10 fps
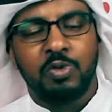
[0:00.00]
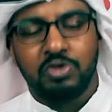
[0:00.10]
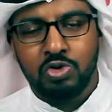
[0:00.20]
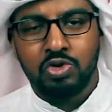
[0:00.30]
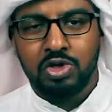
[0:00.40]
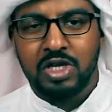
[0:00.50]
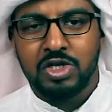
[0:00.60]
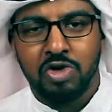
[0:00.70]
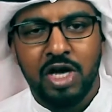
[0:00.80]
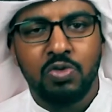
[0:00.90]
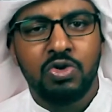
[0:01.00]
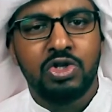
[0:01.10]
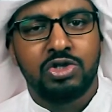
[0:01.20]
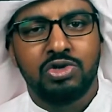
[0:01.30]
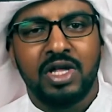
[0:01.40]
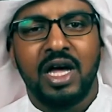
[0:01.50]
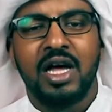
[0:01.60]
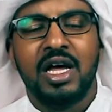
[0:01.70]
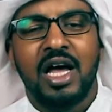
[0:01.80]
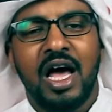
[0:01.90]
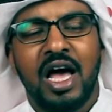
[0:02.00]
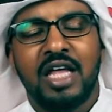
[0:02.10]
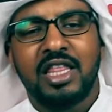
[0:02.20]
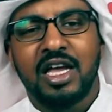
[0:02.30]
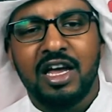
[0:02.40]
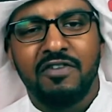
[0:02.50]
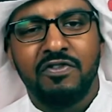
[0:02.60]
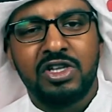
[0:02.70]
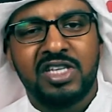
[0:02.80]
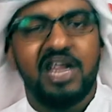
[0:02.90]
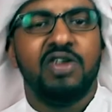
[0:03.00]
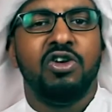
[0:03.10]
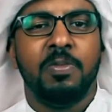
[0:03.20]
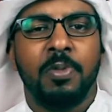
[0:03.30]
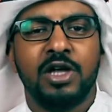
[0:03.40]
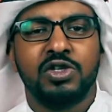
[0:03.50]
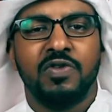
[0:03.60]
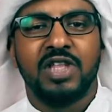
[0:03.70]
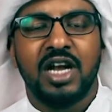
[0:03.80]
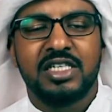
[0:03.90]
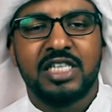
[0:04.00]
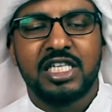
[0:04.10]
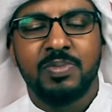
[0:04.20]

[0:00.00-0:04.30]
due to the trade wars, to the kind of volatility in oil price over the last 6